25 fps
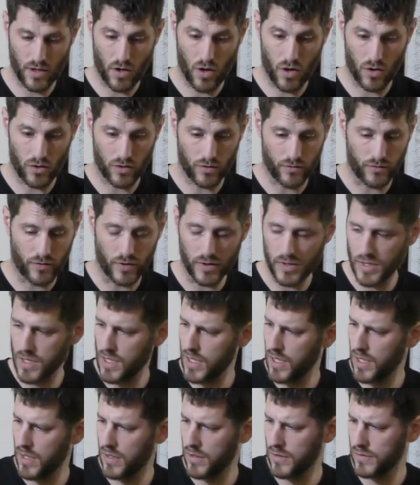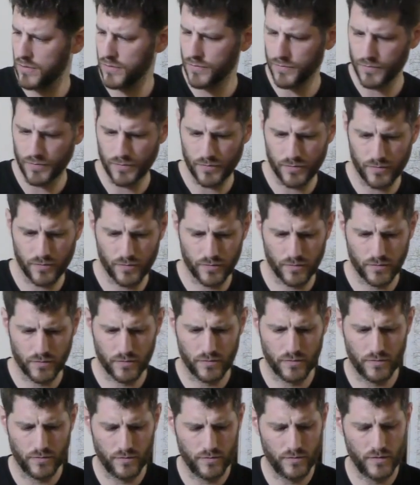it on obviously.
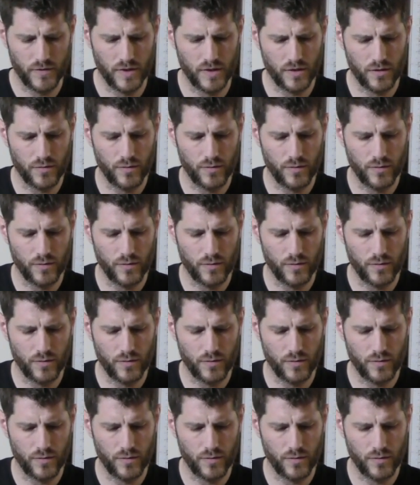This